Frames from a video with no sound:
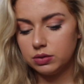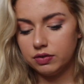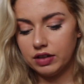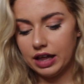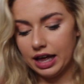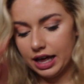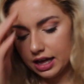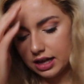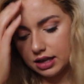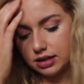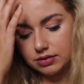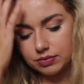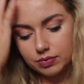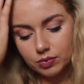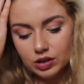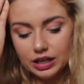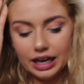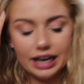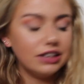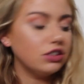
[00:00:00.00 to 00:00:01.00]
with that.
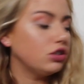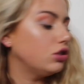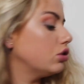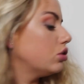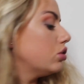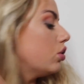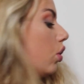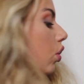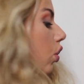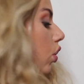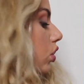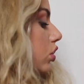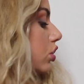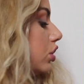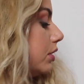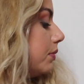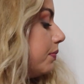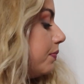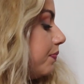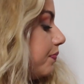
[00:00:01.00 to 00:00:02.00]
That is just
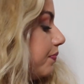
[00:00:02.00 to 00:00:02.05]
awesome.